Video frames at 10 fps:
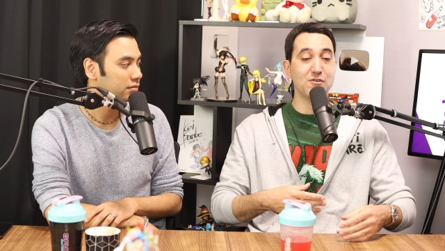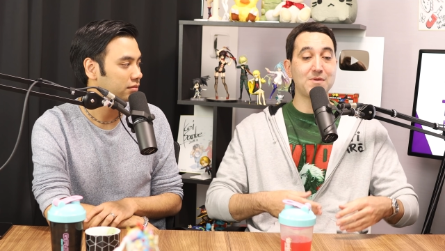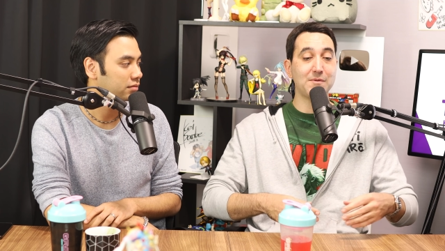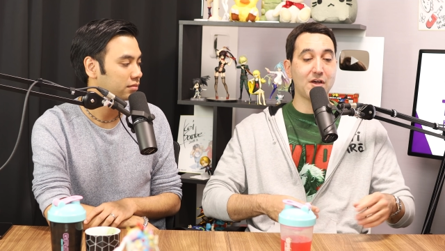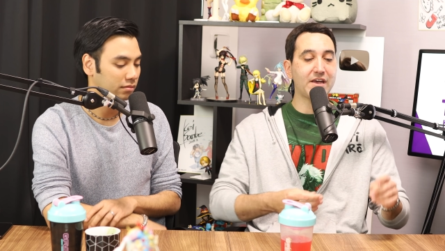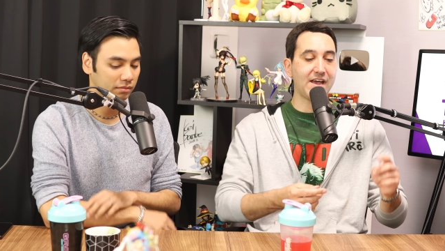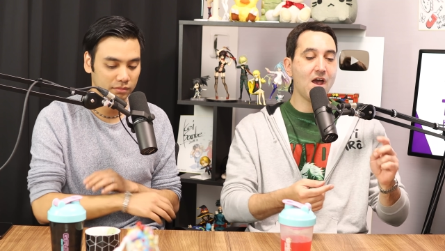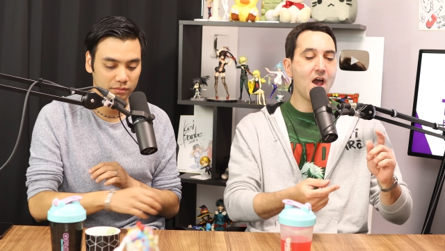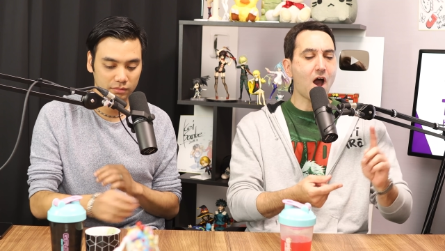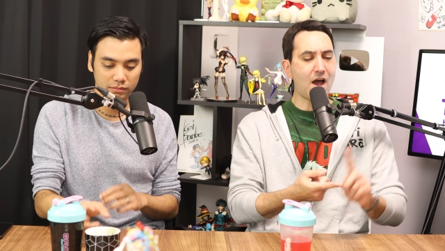Speaker 1: up with people.
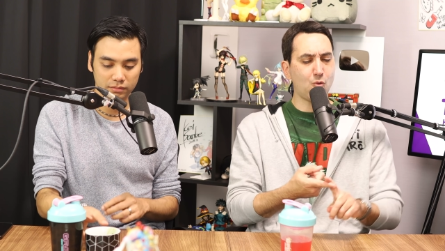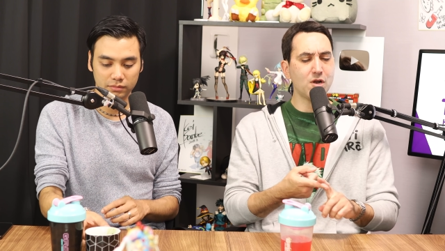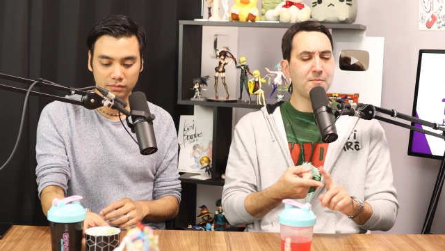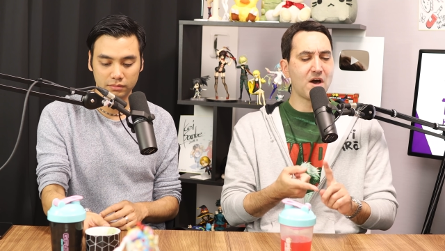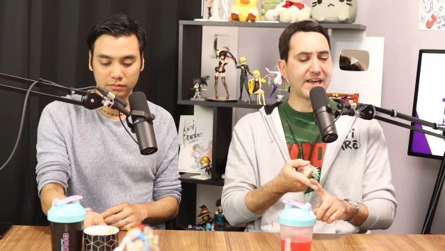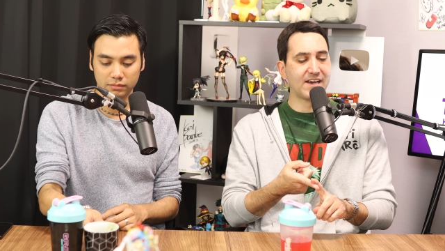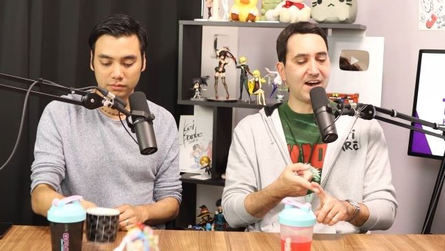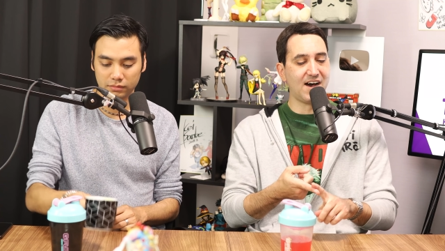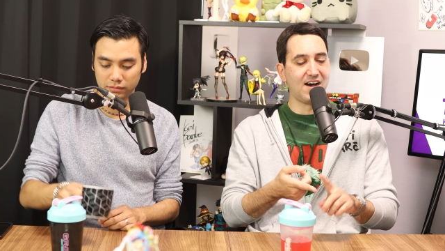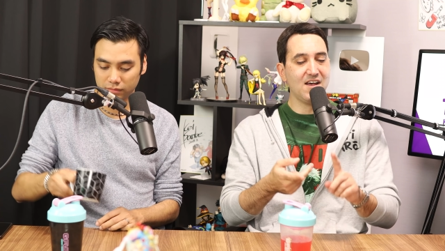Okay, I want to buy a
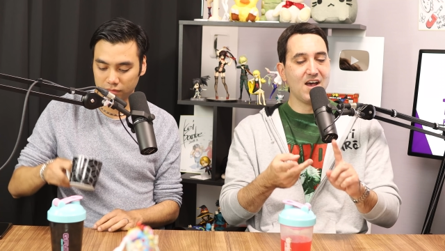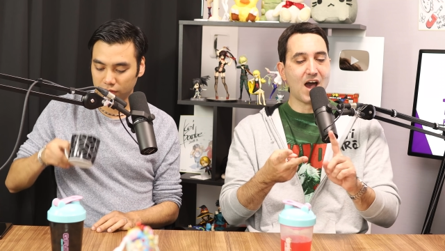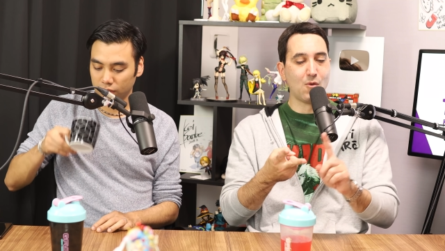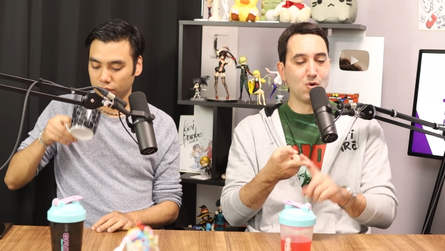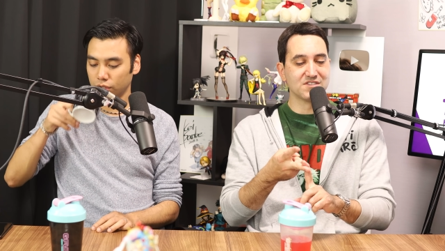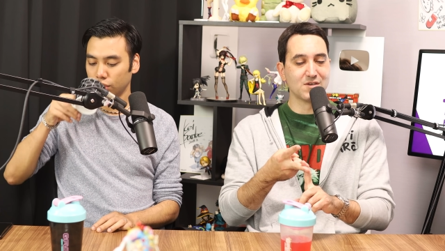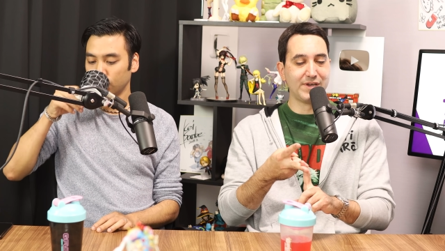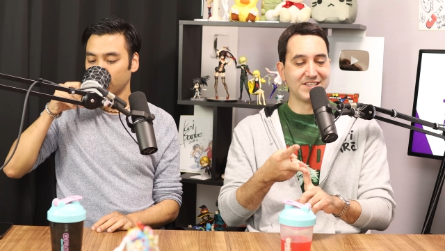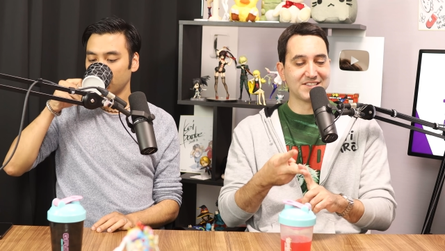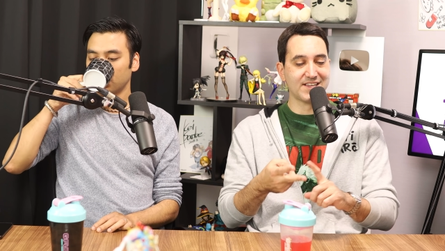car. I want
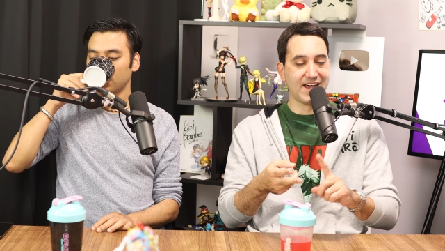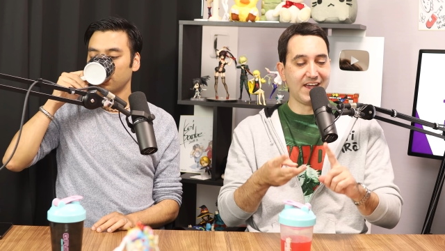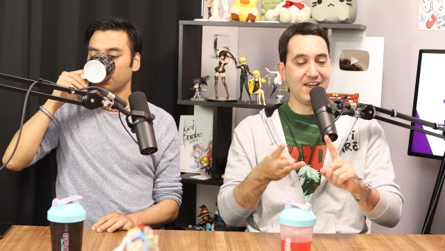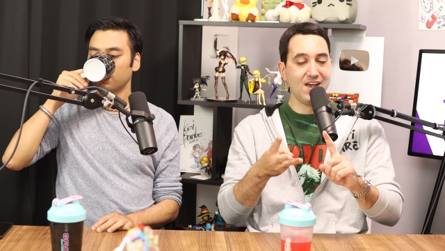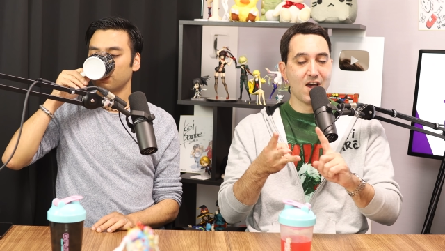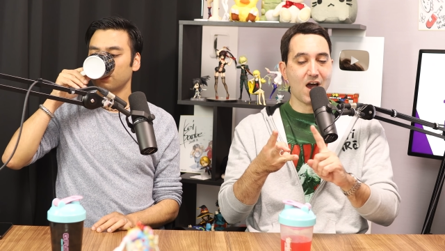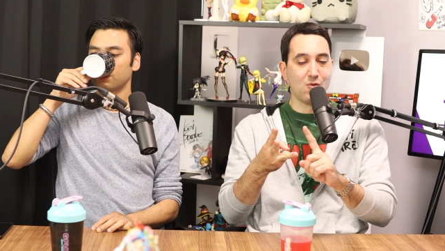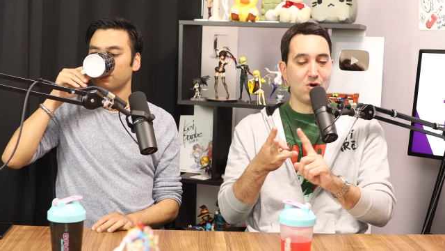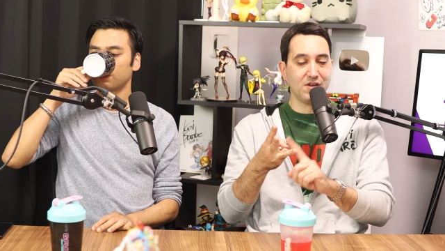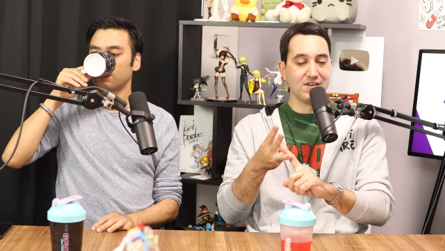somewhere to stay.
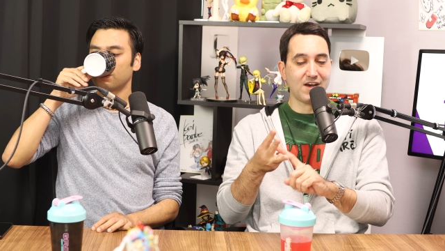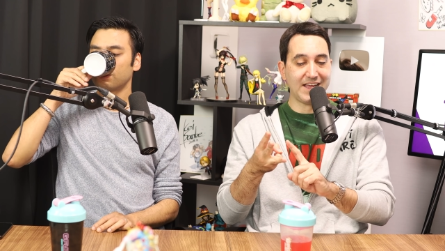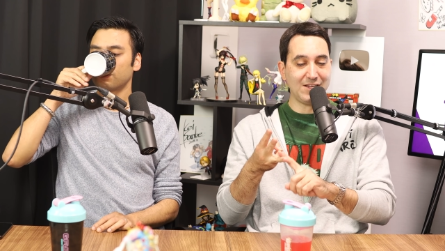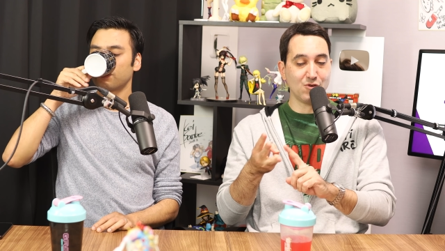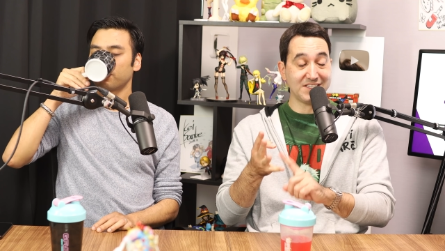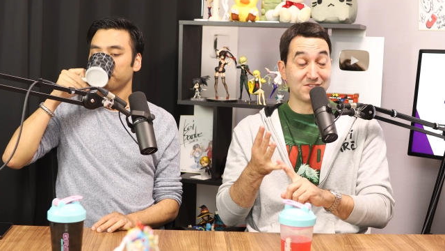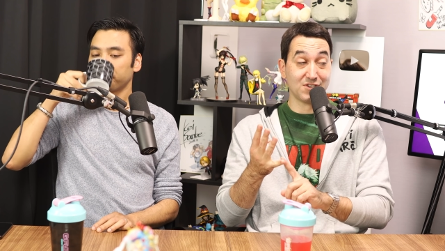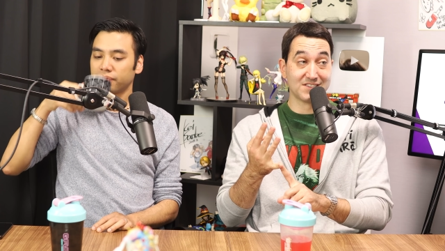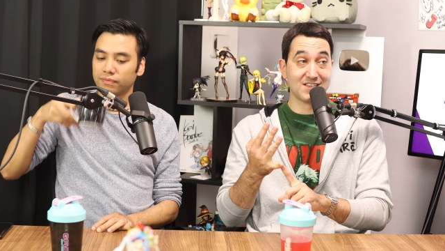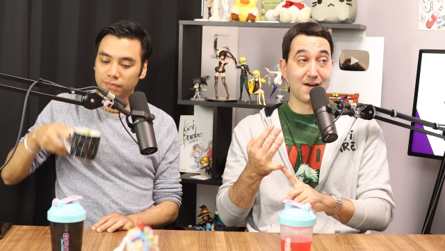I want I need all this
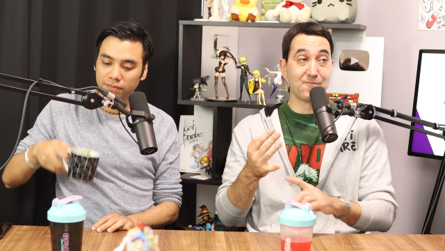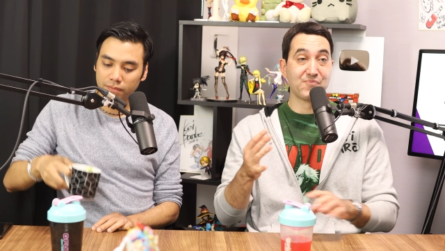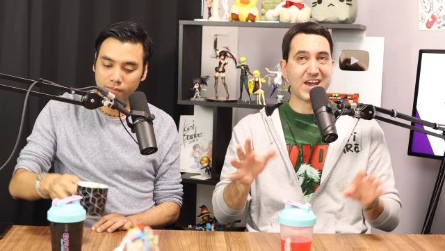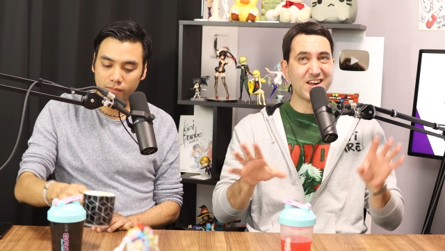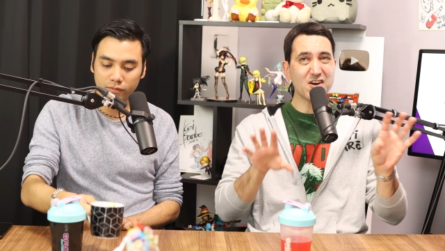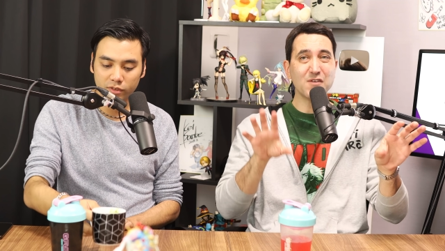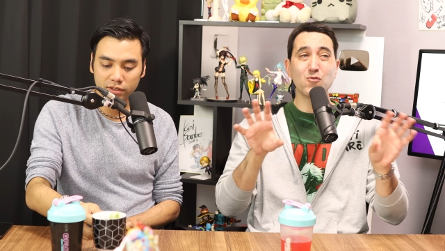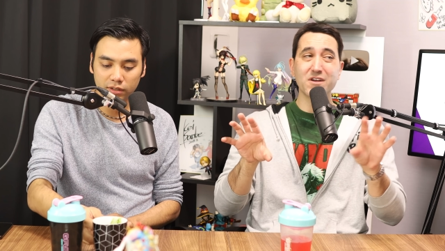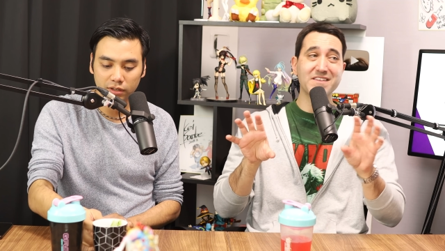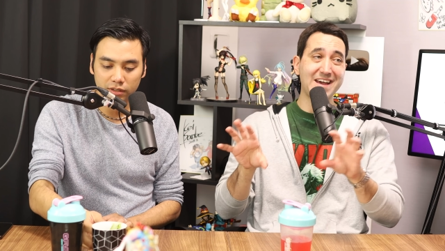sort of stuff, and I kind
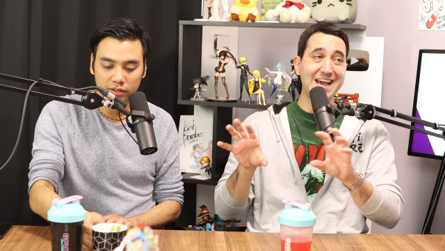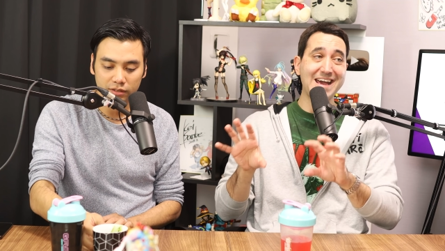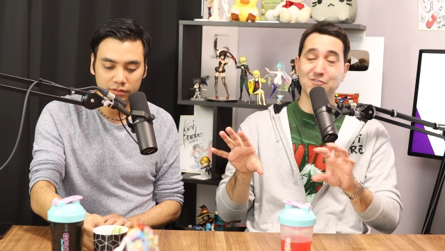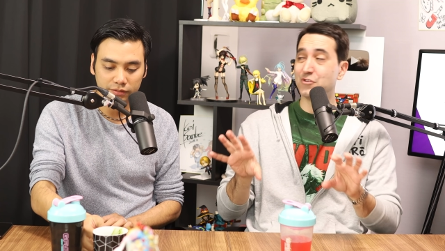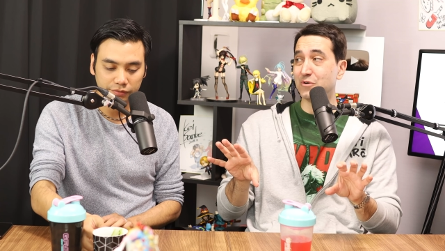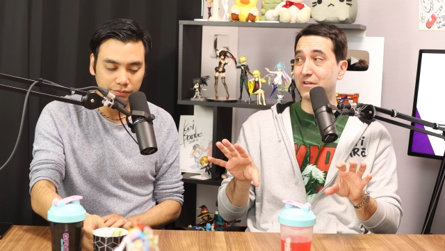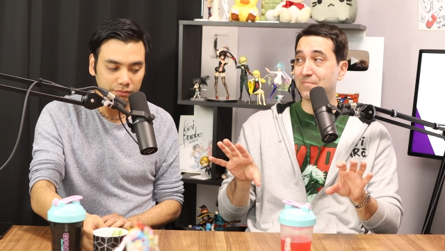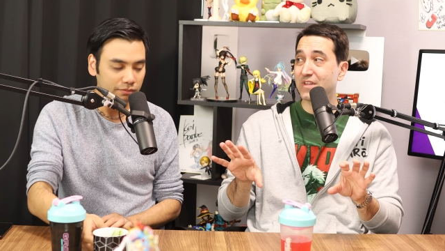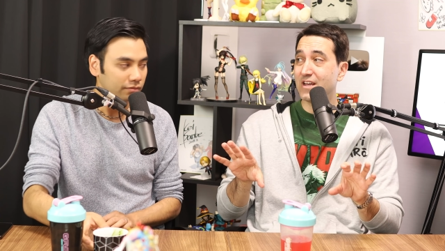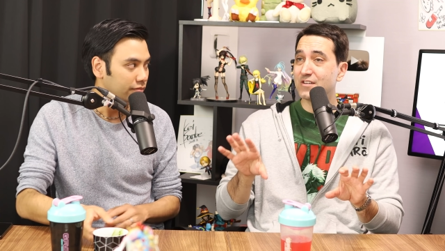of worked out how to do it.